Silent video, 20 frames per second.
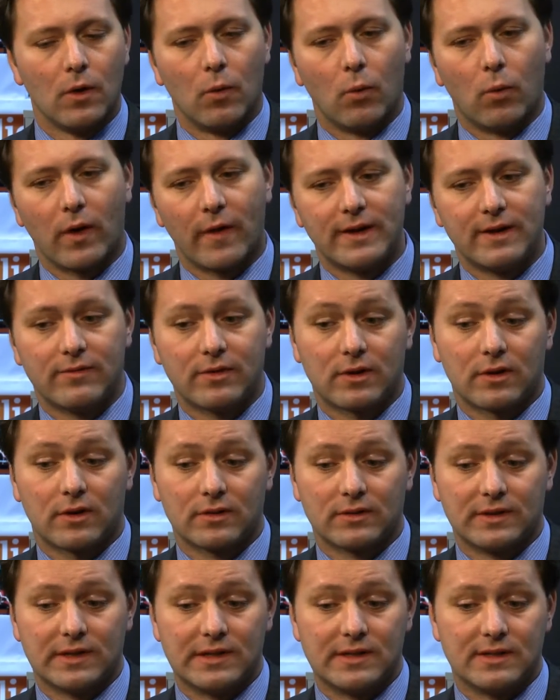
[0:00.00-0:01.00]
one of the
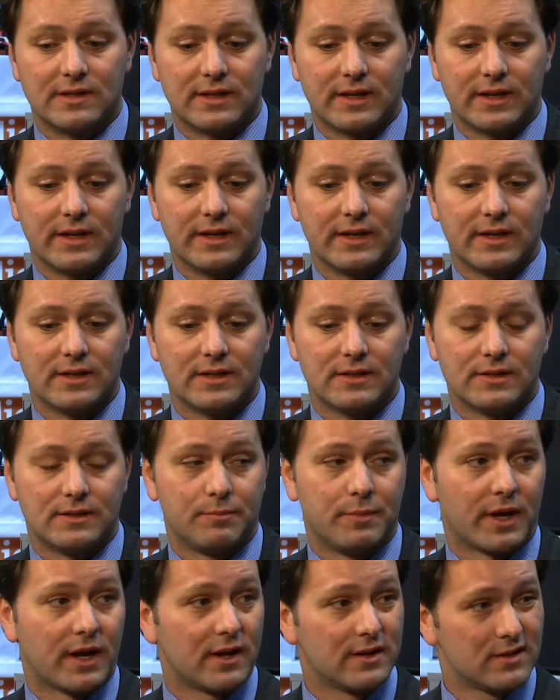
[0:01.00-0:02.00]
difficulties is
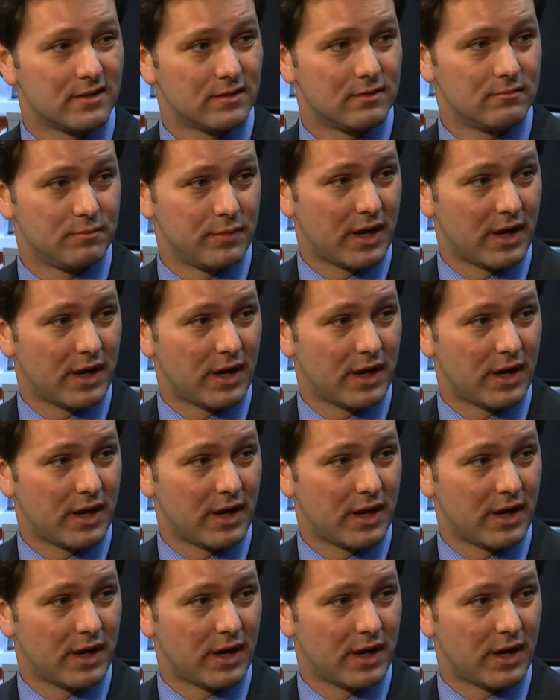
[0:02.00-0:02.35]
because of,